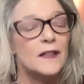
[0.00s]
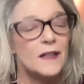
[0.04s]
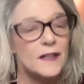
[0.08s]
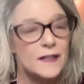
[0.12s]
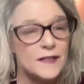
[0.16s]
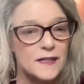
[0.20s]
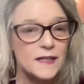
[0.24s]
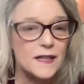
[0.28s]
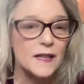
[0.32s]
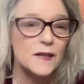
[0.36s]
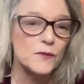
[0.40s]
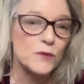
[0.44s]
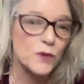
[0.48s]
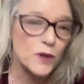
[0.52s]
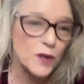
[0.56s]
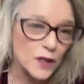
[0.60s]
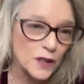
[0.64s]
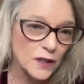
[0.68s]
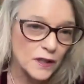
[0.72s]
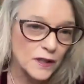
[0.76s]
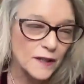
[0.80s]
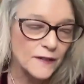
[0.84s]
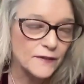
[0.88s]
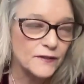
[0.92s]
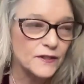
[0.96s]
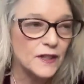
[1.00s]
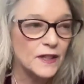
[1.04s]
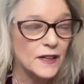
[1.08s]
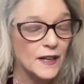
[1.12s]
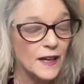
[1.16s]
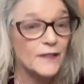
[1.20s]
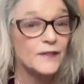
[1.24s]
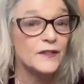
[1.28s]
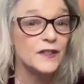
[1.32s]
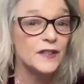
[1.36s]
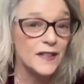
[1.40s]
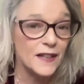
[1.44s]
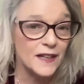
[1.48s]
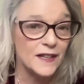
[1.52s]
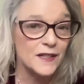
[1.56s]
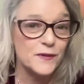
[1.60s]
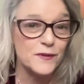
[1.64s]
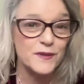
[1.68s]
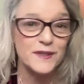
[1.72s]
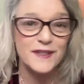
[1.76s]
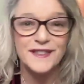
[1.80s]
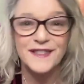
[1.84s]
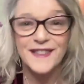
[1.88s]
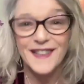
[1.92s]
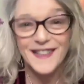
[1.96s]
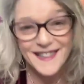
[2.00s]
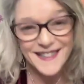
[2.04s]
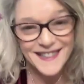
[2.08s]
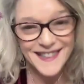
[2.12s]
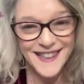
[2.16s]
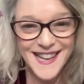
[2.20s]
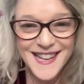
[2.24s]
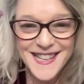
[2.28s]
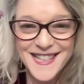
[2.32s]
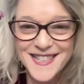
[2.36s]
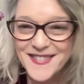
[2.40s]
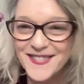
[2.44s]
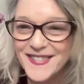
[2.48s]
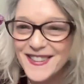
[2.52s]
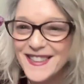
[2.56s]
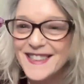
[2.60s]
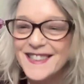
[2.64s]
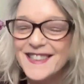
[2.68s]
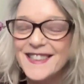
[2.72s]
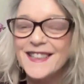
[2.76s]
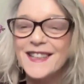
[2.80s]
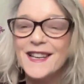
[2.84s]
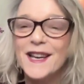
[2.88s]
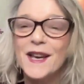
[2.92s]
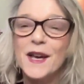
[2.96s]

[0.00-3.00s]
Lots of times we'll hear 11, 11. Yes, we did that last month.